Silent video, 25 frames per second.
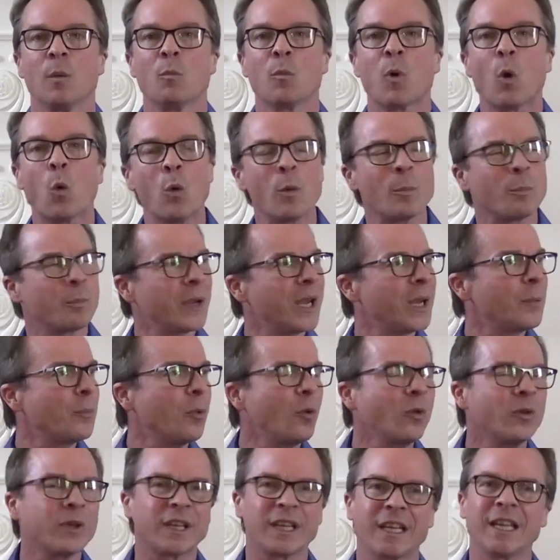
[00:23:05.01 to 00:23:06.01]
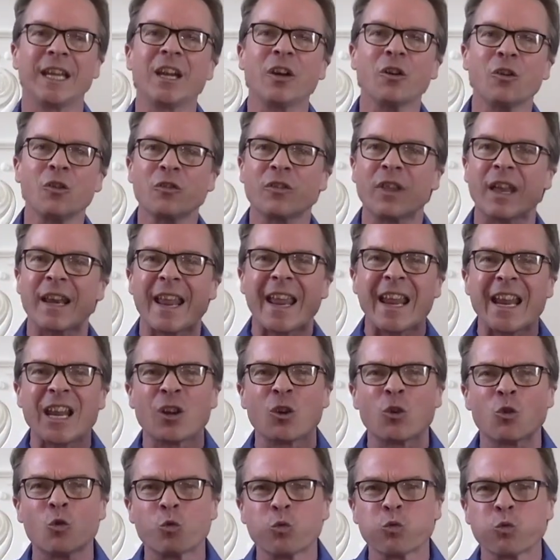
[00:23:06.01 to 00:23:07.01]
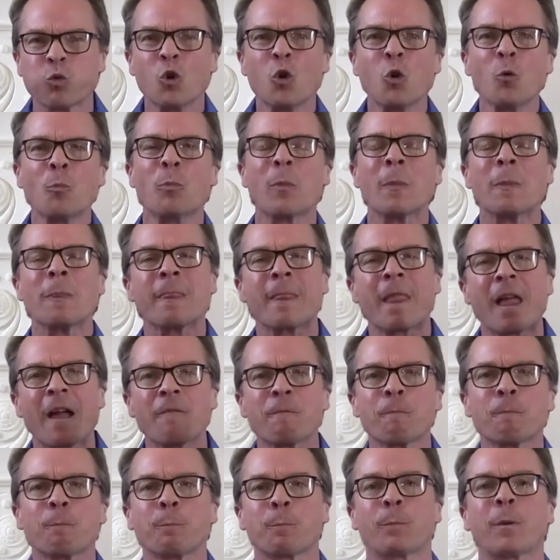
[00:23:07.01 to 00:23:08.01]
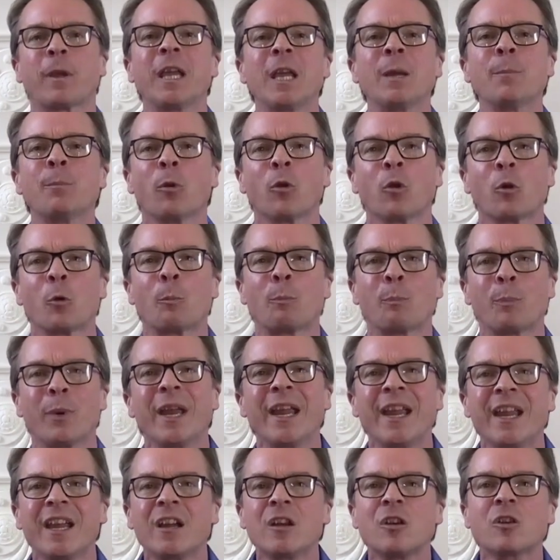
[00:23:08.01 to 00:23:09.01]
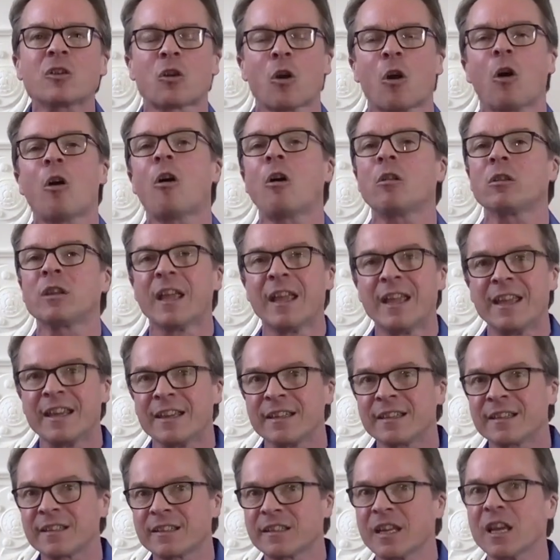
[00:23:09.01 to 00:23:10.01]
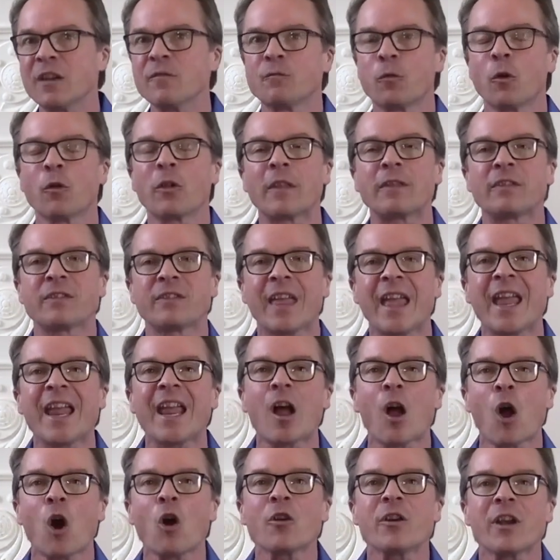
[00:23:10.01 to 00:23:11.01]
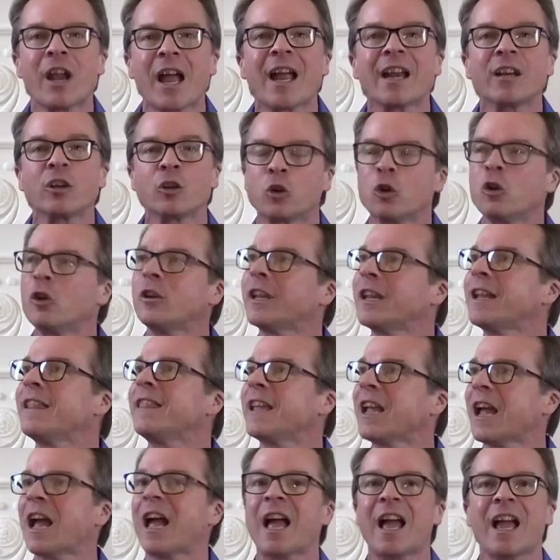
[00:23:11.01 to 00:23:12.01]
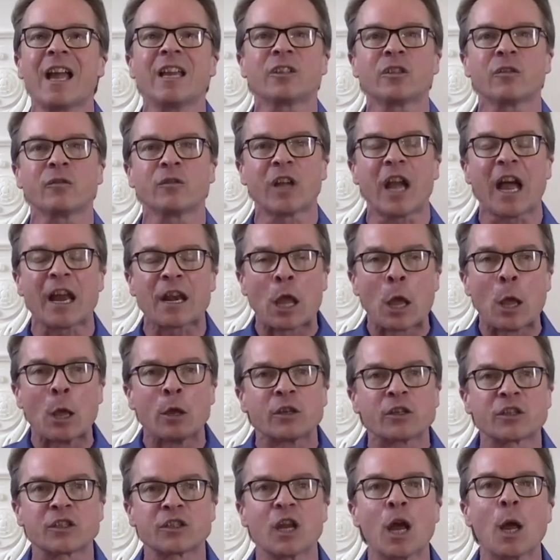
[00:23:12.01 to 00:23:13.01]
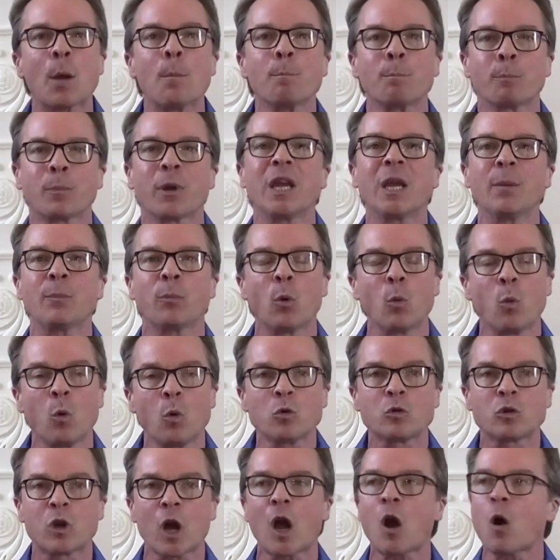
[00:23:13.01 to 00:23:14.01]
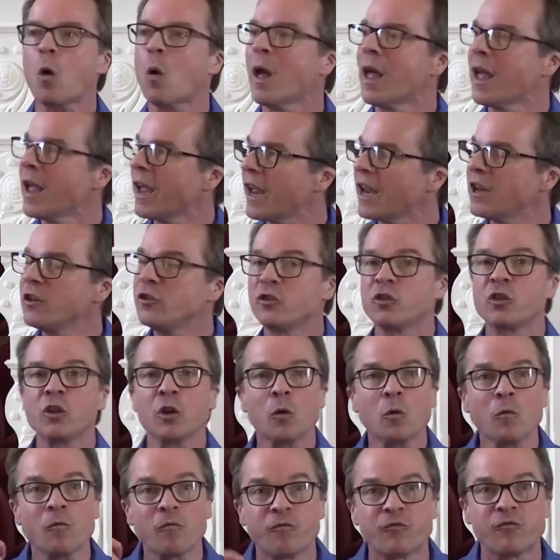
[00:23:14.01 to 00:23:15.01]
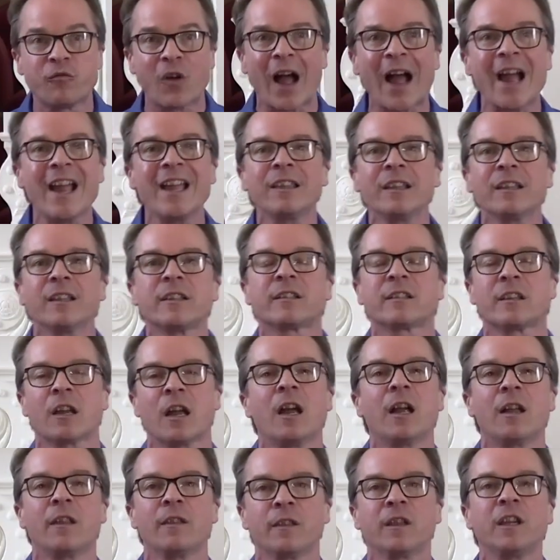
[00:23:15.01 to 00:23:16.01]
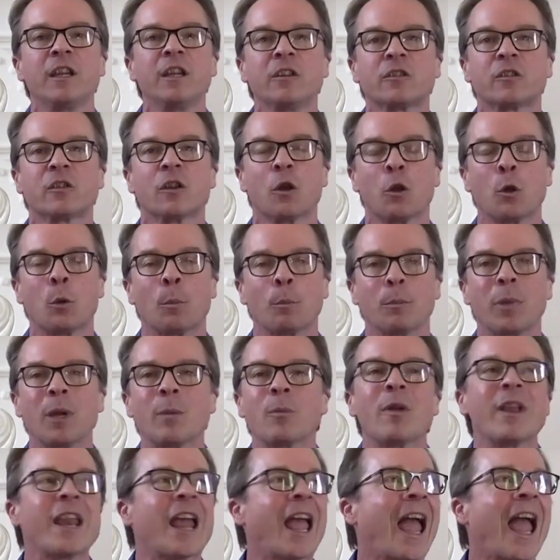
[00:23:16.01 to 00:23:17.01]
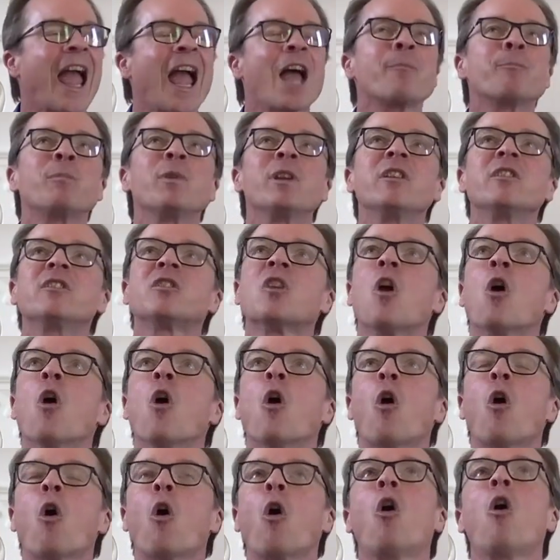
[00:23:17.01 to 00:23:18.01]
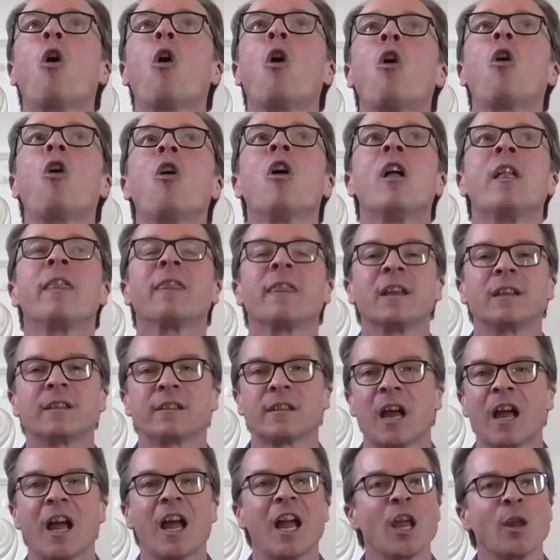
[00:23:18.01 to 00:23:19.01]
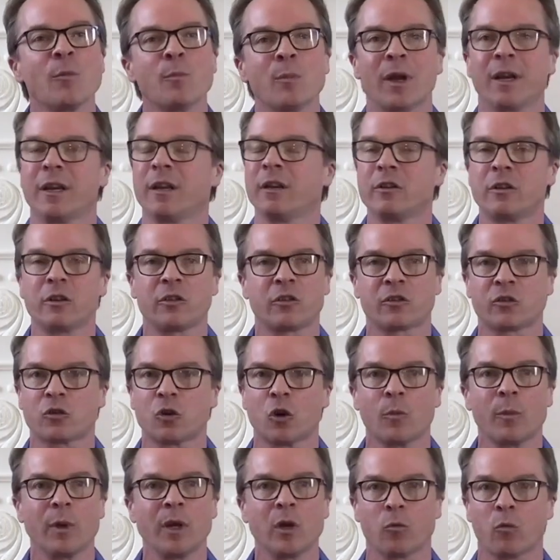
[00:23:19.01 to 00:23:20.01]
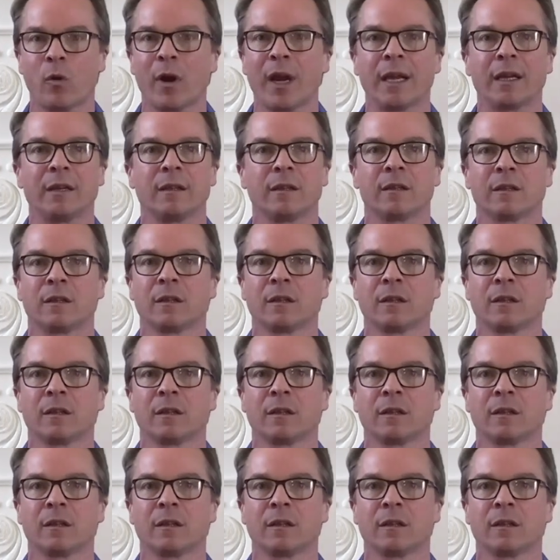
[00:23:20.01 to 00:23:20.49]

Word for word: But when people hear that a group of people are being called sinful, that they are not good in the eyes of God, some people will go and do violence on these people. It happens all the time at a disturbing rate.